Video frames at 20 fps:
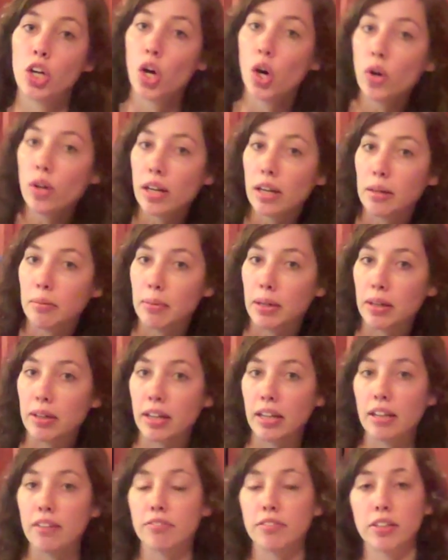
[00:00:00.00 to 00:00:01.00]
coconut milk
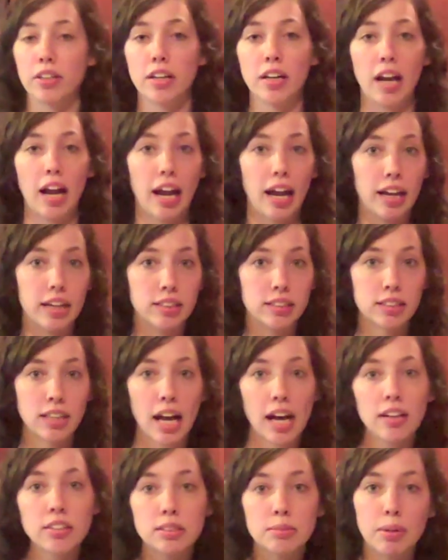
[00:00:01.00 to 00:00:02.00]
kefir and
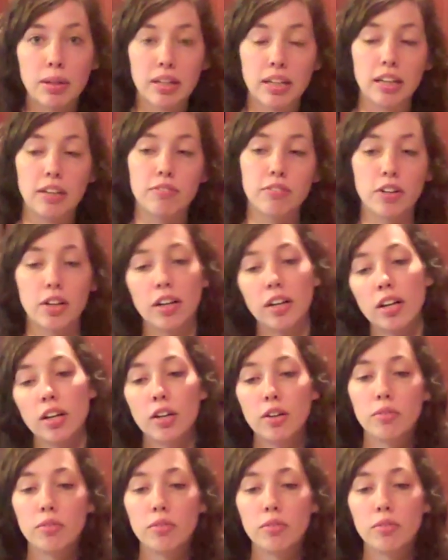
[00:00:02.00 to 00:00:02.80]
cow's milk kefir,